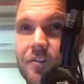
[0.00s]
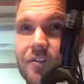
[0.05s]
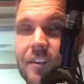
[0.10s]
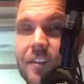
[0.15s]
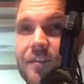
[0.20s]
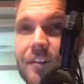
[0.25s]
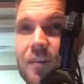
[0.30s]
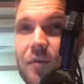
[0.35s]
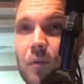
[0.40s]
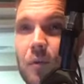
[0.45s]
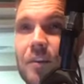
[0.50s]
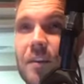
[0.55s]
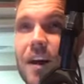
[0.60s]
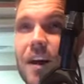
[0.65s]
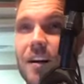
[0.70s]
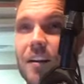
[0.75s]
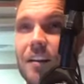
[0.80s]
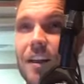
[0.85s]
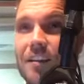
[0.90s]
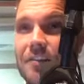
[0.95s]
Even if we're not
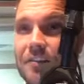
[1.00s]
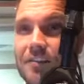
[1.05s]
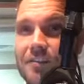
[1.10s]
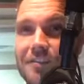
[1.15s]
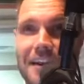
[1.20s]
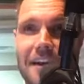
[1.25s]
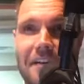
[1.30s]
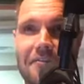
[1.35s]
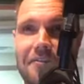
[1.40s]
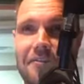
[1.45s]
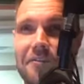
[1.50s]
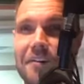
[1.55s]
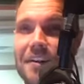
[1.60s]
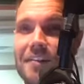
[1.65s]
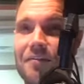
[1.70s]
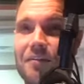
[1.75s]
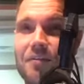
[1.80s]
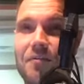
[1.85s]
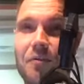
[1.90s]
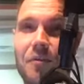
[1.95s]
a licensed counselor,
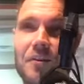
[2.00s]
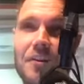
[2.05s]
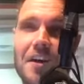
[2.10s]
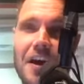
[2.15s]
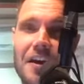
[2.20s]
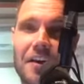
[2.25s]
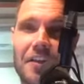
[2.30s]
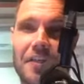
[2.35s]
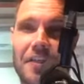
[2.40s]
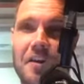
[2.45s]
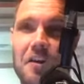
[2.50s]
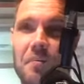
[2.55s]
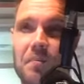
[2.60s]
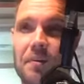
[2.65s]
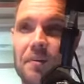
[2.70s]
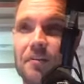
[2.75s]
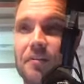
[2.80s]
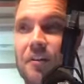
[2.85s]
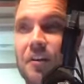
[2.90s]
even if we're not a therapist,